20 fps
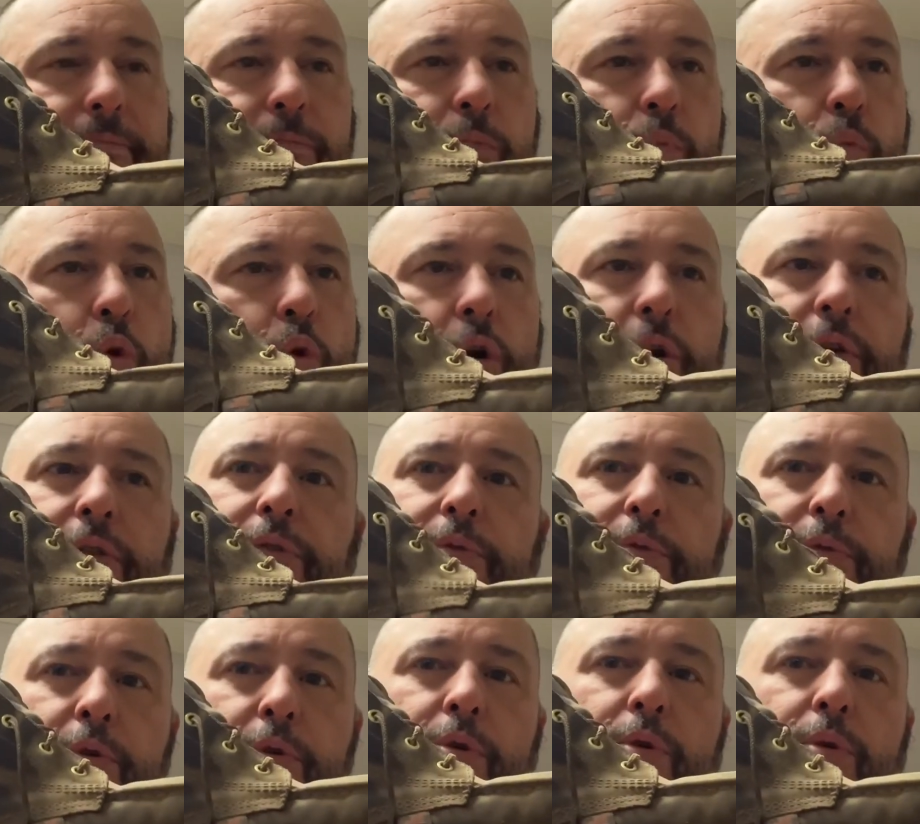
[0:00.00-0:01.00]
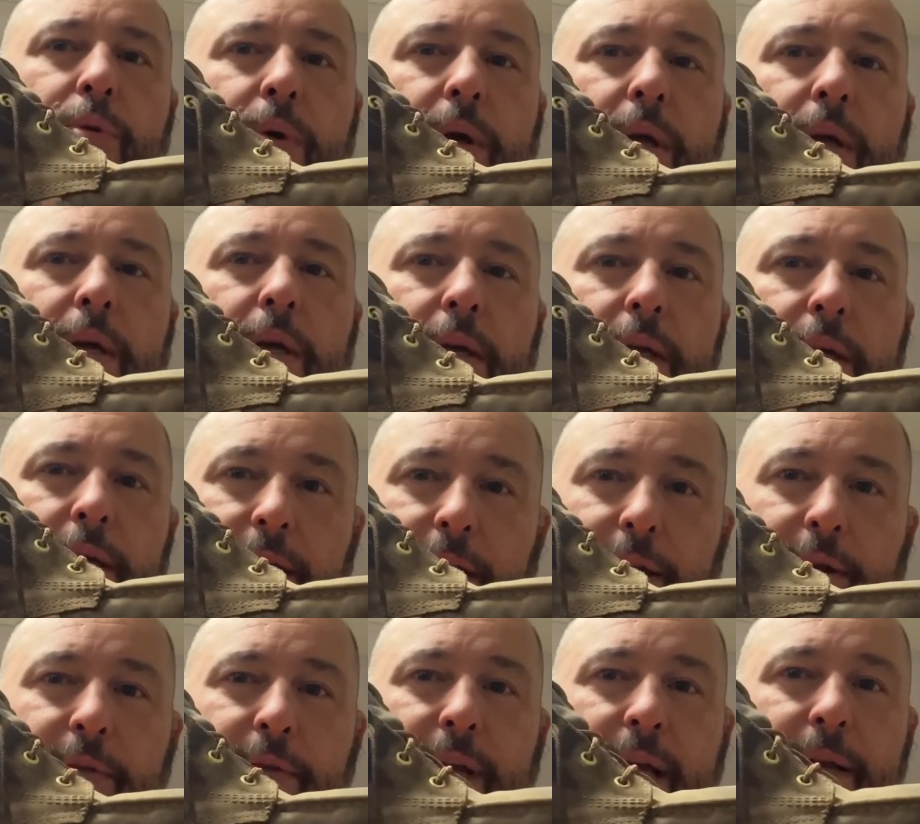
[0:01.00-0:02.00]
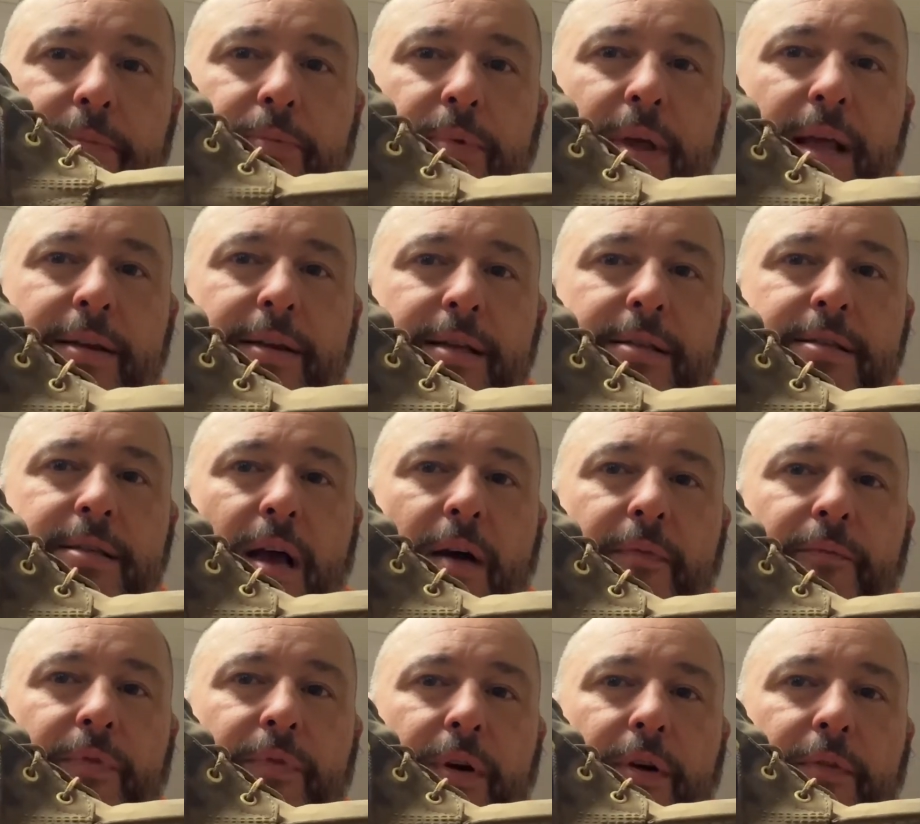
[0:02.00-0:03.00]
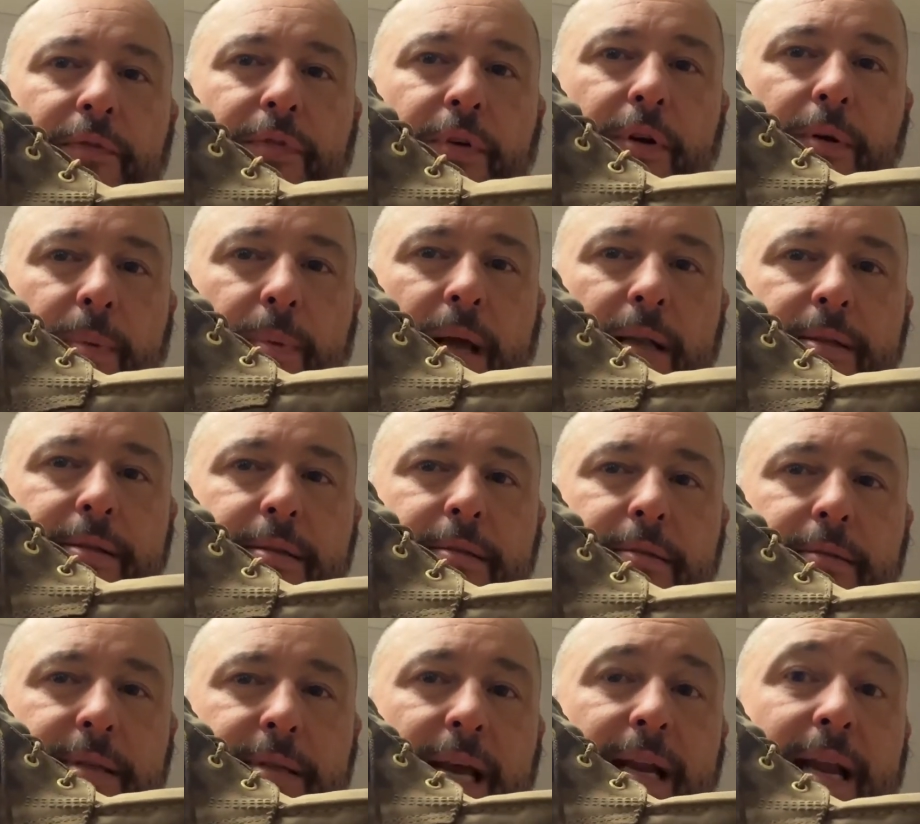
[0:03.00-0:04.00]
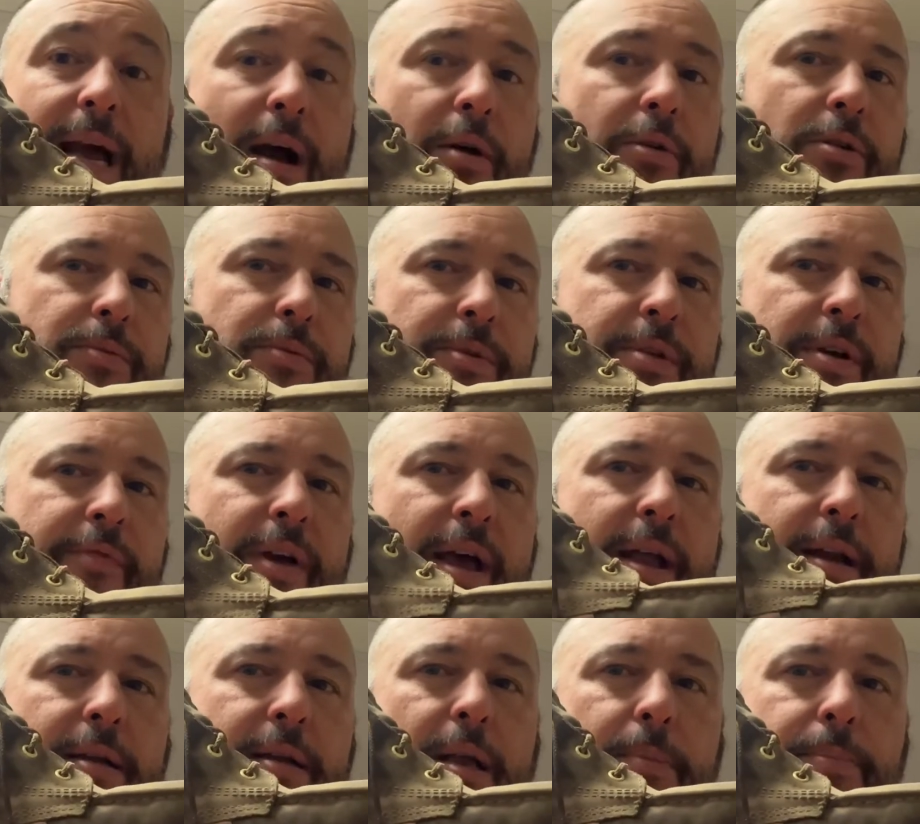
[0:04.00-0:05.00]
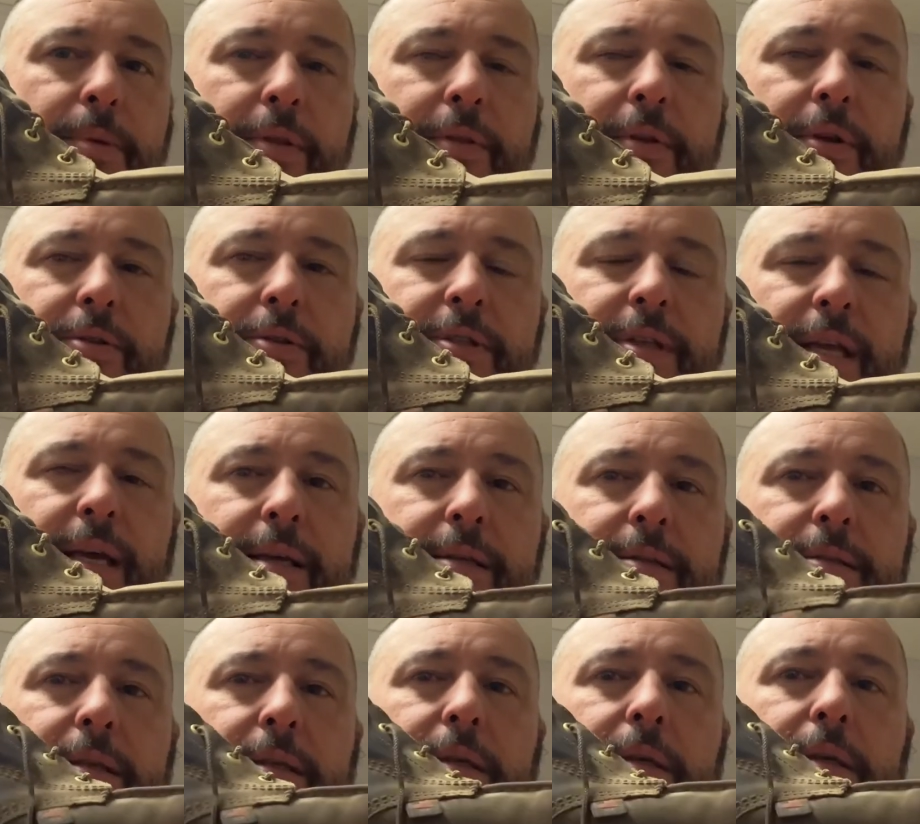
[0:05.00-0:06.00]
work through that discomfort for about 10 hours, which I've had a couple of those days.